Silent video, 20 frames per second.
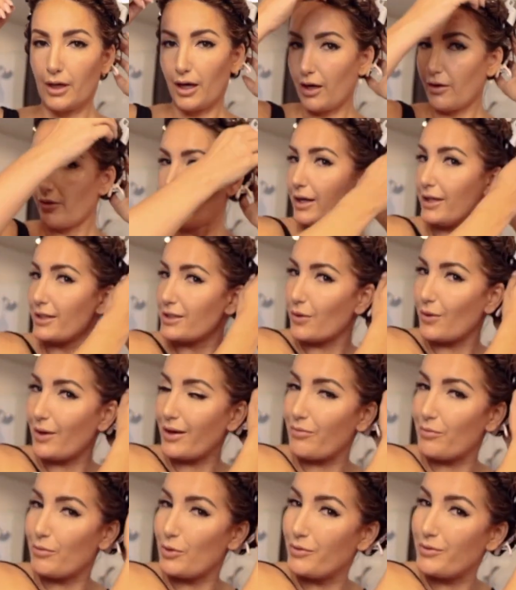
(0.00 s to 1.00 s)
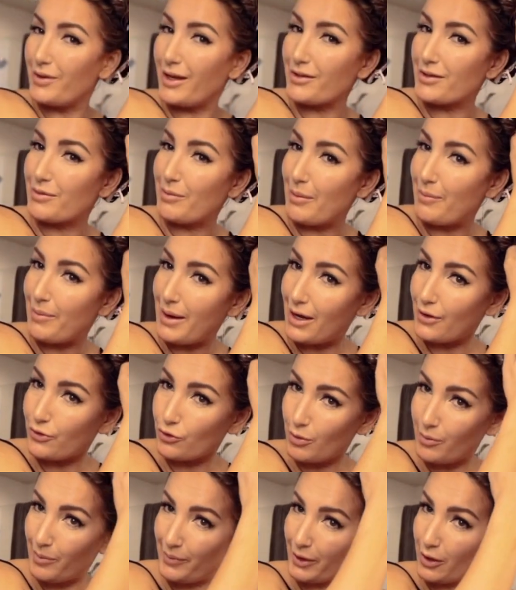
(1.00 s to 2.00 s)
All right, so I've moved down to my
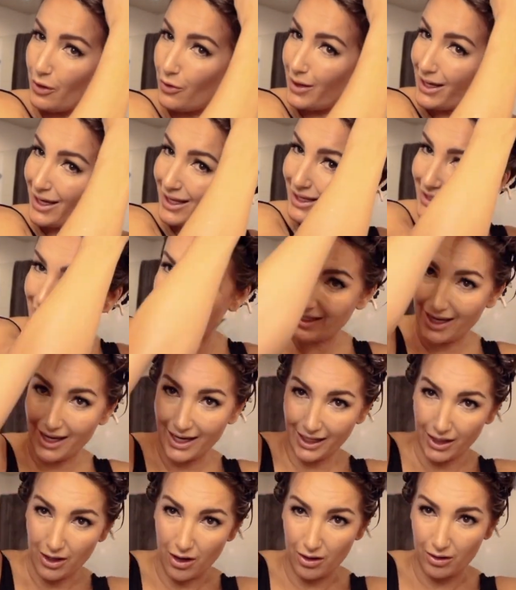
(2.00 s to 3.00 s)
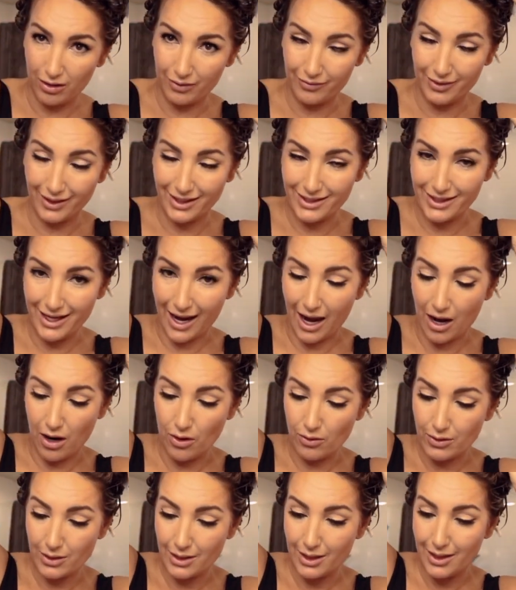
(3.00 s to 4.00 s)
bathroom. I'm gonna go ahead and take all of these
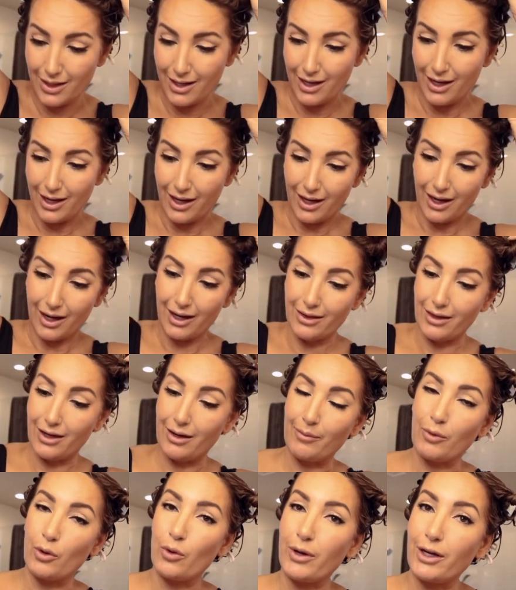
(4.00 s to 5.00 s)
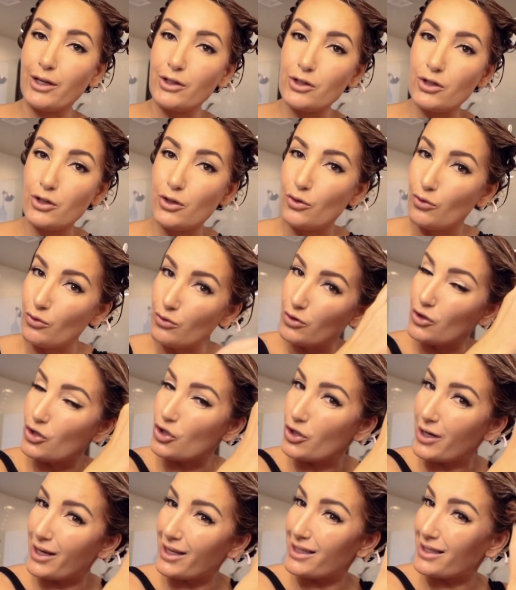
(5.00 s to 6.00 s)
out and then I'm going to
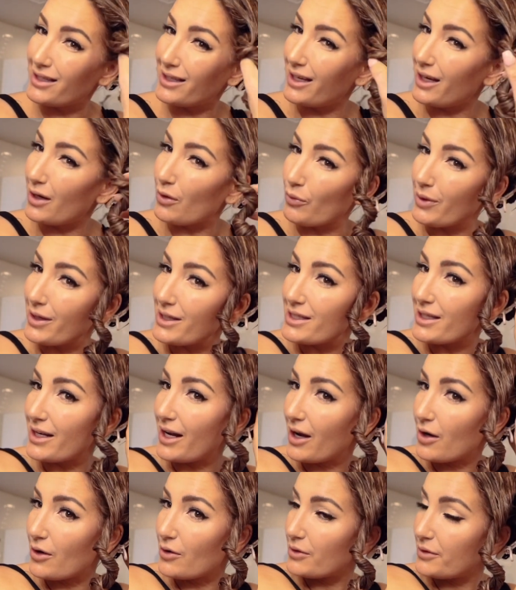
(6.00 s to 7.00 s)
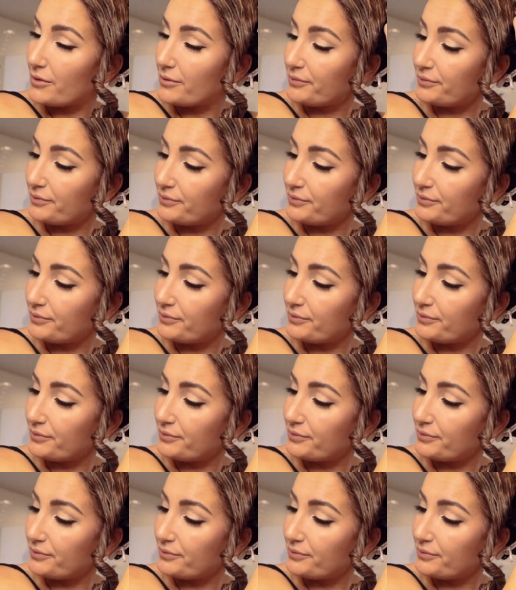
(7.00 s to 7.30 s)
gently rinse it out.